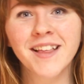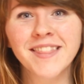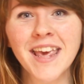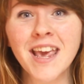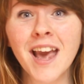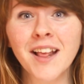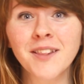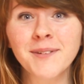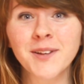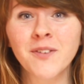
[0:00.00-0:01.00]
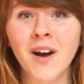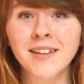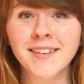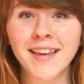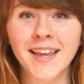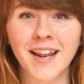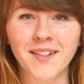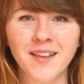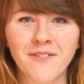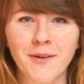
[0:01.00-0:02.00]
Thank you guys so much for watching, and I'll
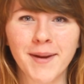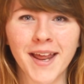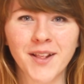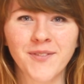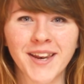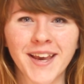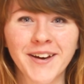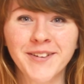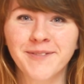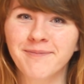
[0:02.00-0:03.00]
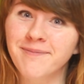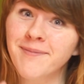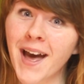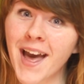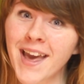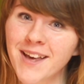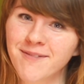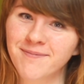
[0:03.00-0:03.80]
see you for my next video. Bye!